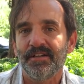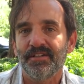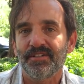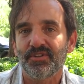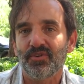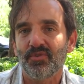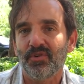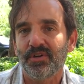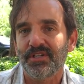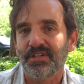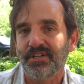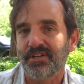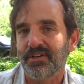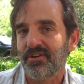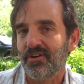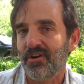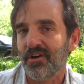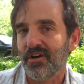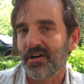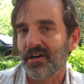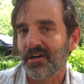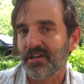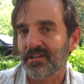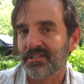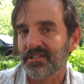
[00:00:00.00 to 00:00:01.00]
is going to
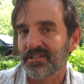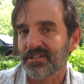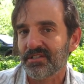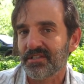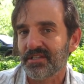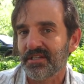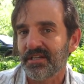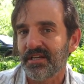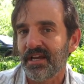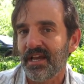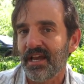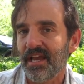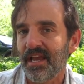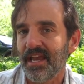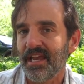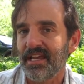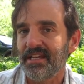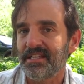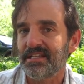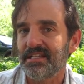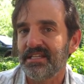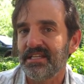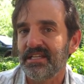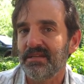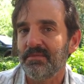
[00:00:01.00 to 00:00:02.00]
cost
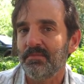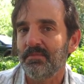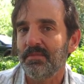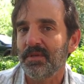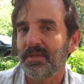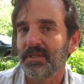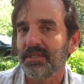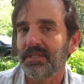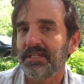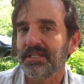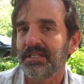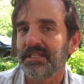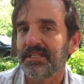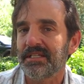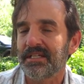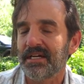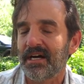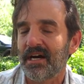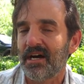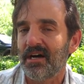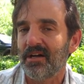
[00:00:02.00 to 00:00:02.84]
$18 billion